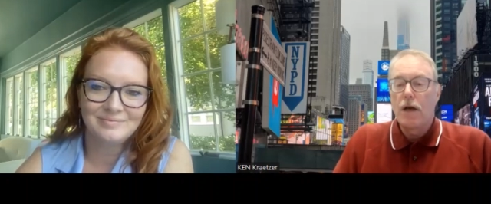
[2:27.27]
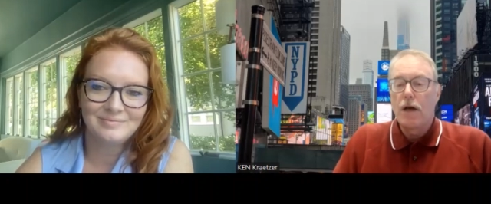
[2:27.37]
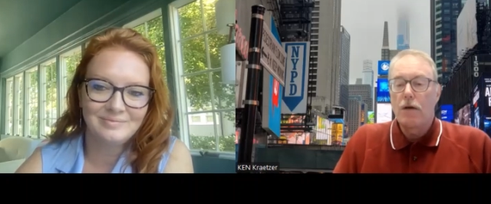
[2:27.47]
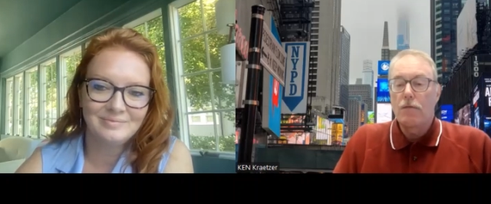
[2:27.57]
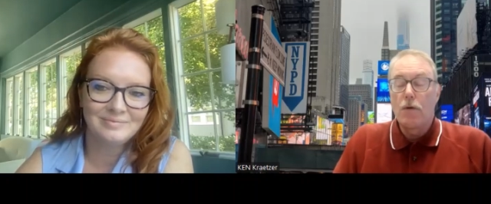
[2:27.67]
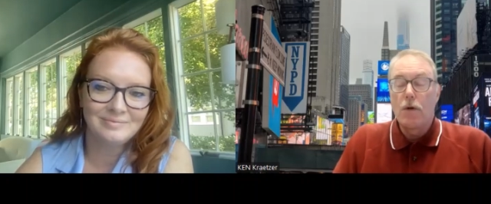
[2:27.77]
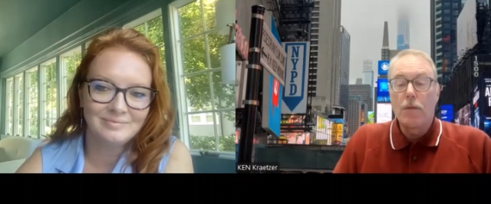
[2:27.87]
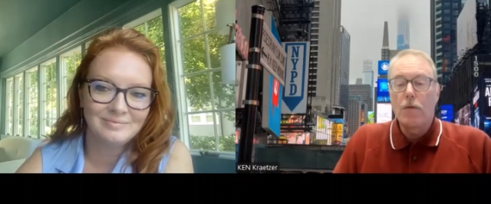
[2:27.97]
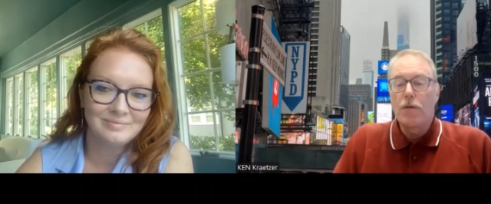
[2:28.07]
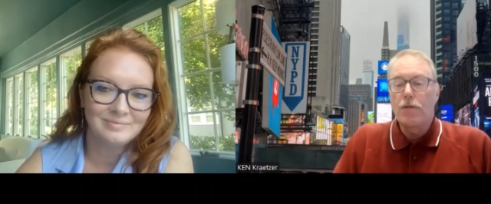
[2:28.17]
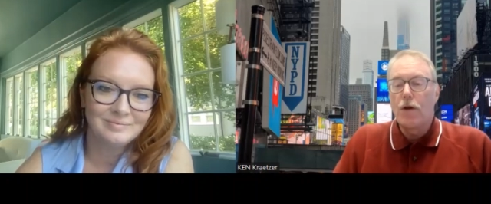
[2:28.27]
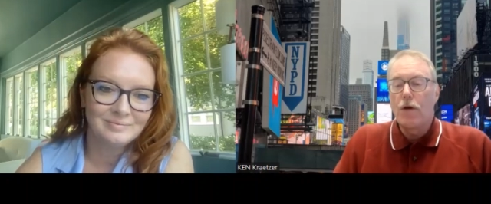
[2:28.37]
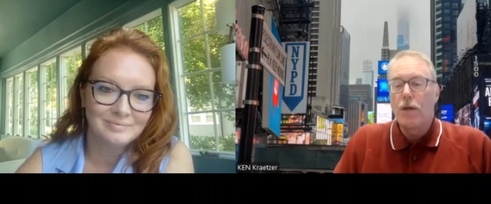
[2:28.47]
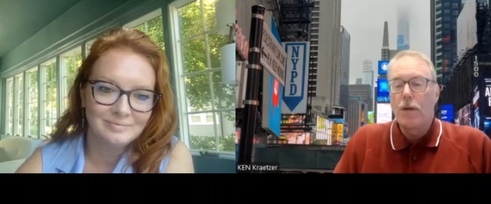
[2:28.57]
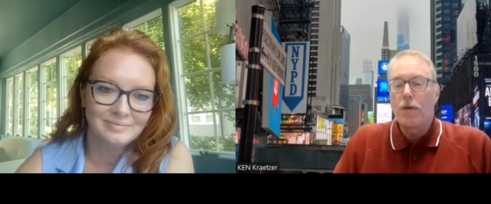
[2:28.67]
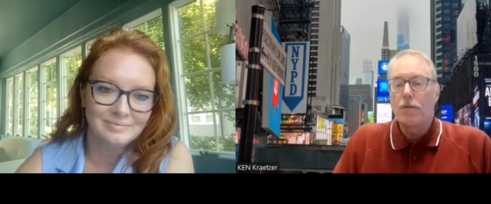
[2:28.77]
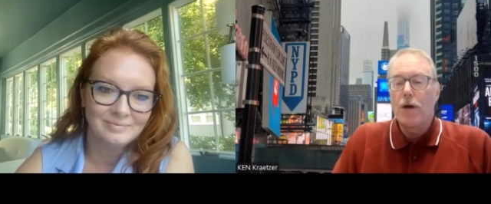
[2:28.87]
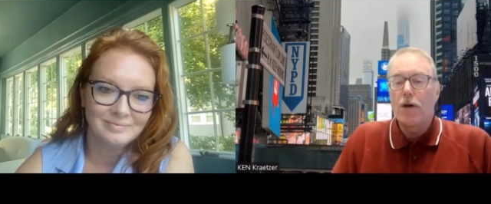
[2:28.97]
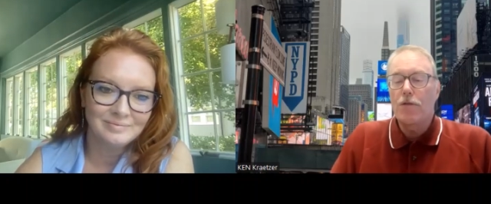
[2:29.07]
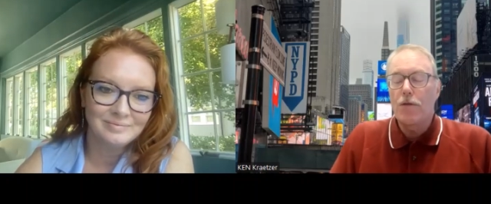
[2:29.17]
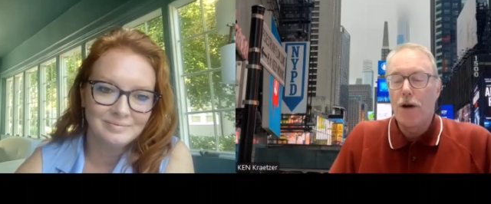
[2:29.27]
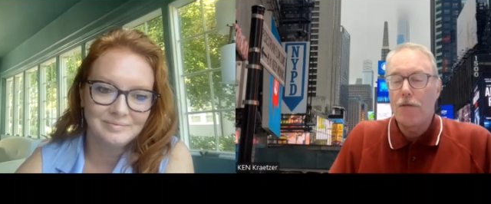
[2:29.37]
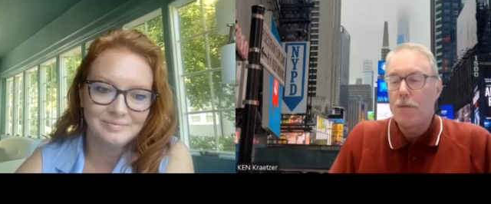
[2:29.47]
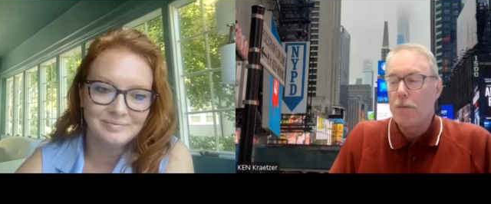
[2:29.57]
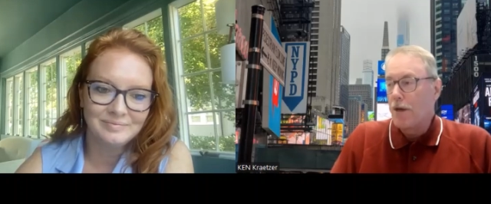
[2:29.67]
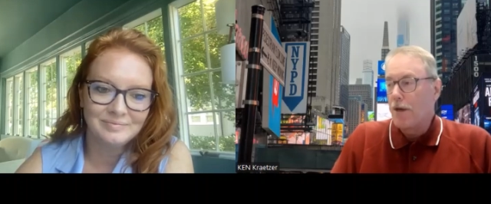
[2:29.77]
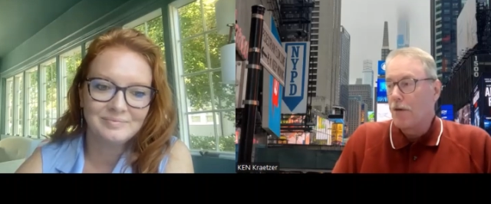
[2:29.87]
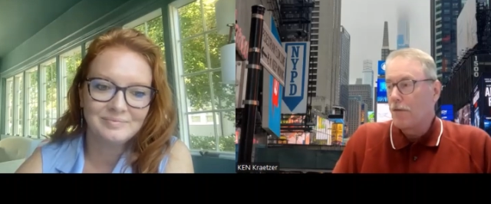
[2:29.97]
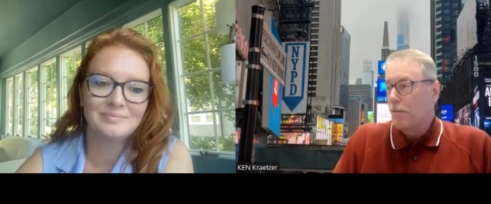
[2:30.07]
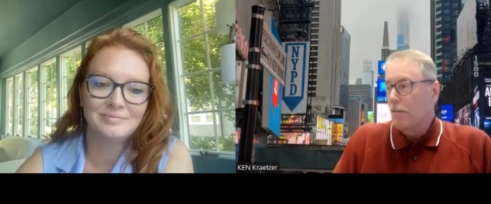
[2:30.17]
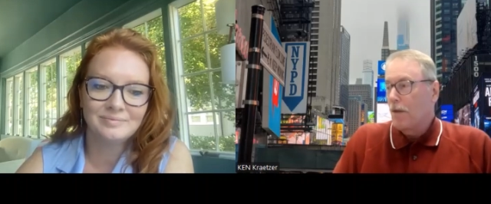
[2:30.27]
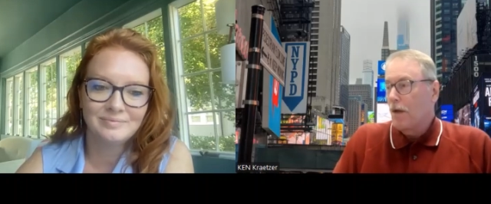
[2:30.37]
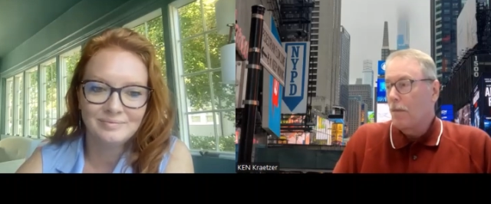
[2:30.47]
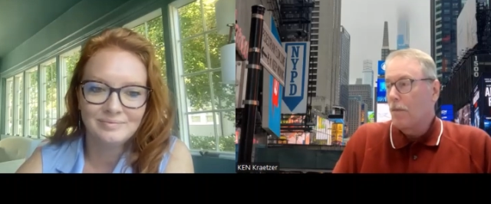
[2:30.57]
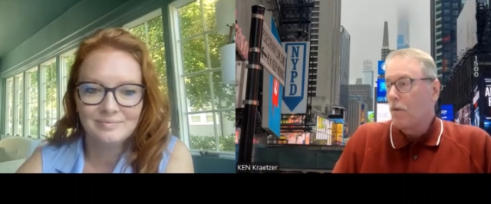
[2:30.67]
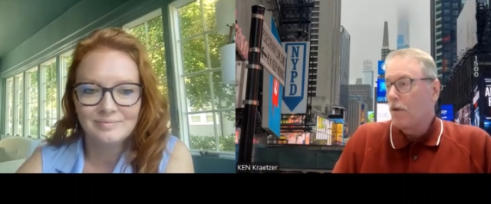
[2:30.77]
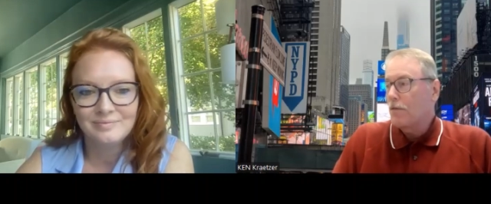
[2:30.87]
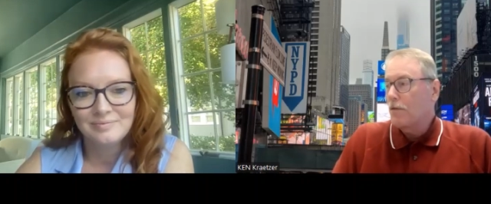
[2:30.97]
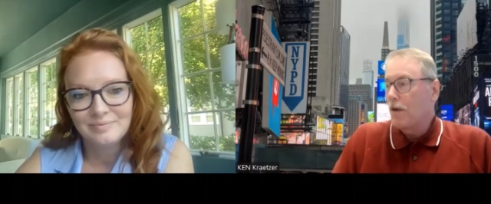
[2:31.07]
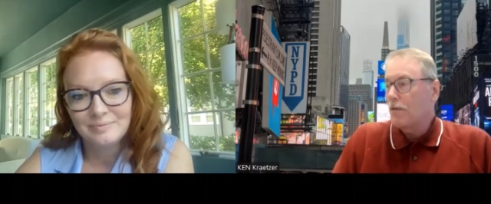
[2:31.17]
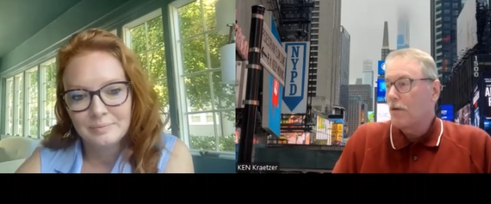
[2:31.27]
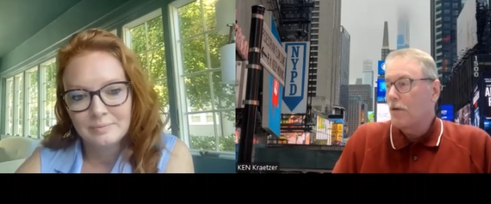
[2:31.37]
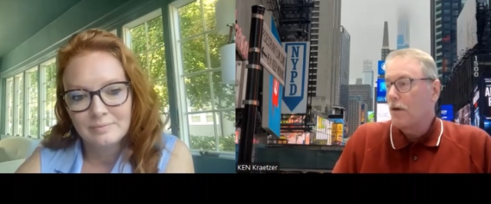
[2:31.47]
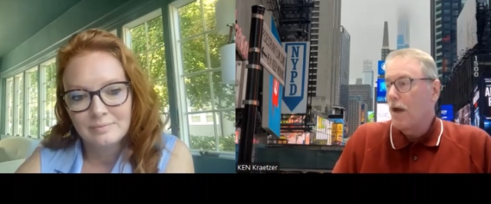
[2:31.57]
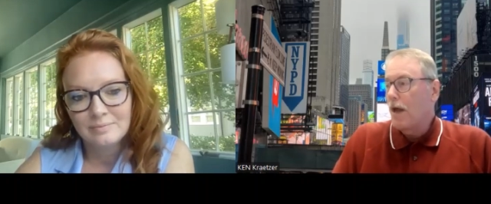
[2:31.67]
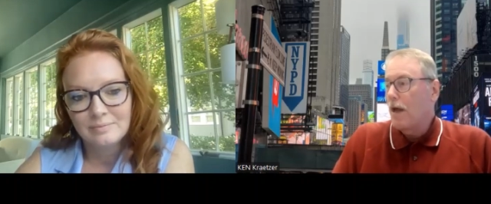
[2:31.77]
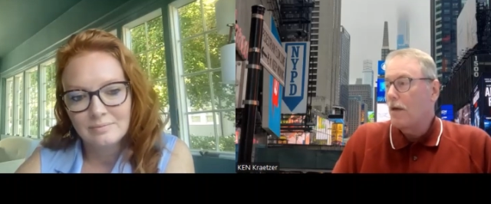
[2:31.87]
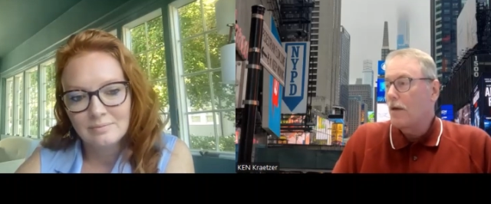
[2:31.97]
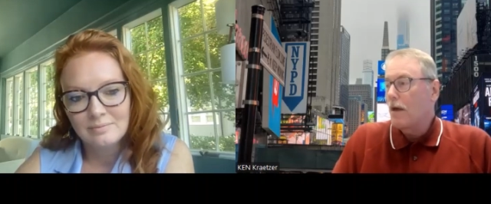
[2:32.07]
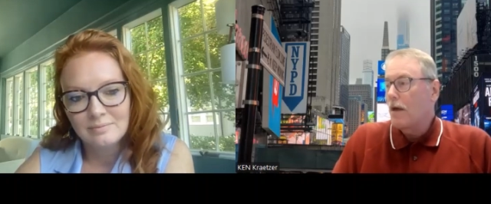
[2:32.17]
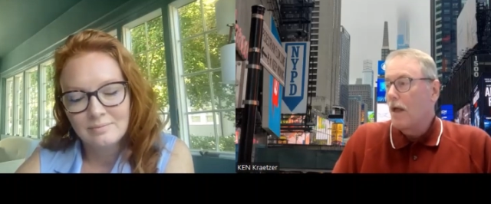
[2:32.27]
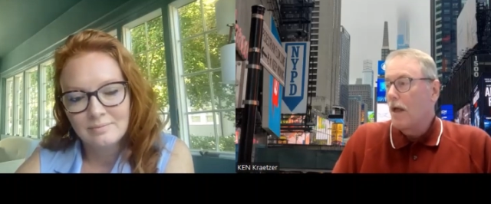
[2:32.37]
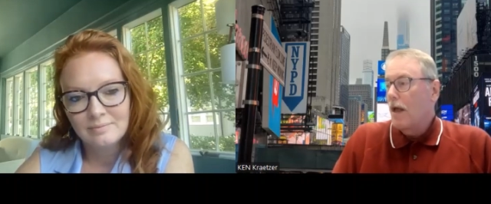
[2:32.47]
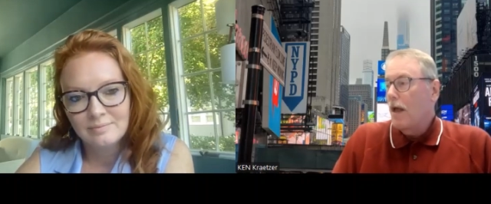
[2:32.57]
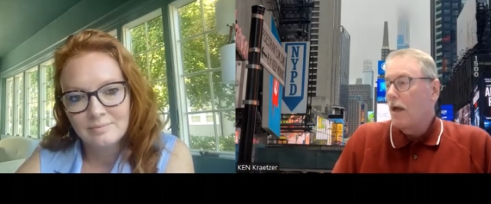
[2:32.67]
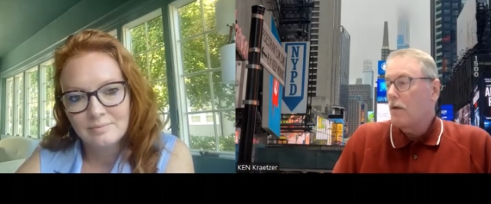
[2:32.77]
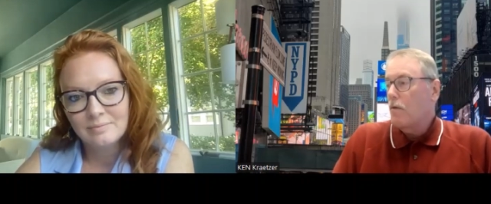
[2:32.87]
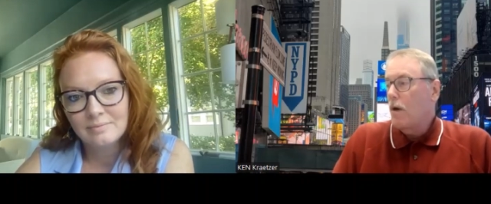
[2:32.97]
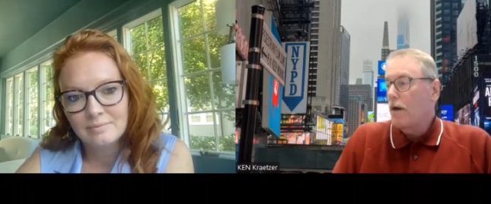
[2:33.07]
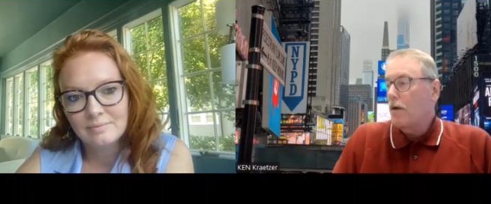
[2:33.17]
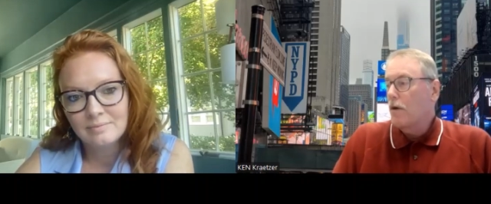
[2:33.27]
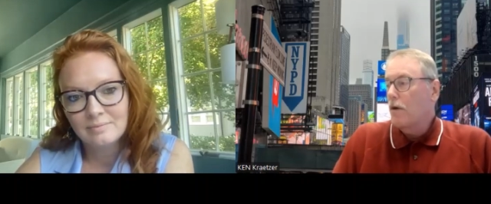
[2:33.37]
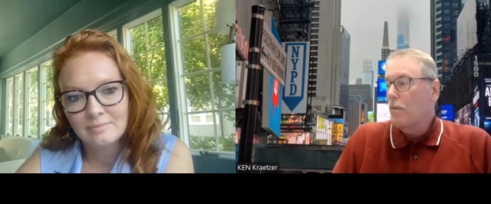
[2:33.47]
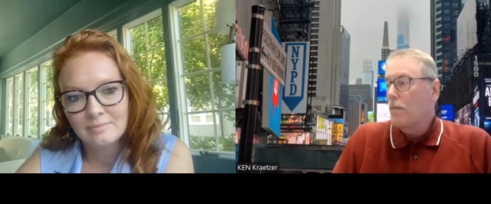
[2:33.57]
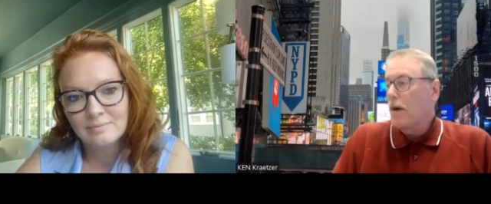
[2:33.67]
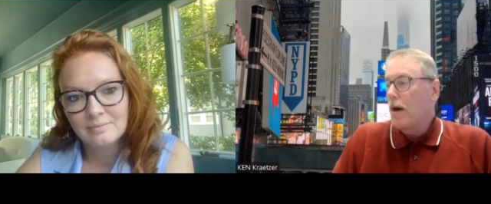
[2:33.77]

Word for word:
Speaker 1: Uh, formerly, we used to know them as Merit Direct for many years up in Westchester, and and quite a group.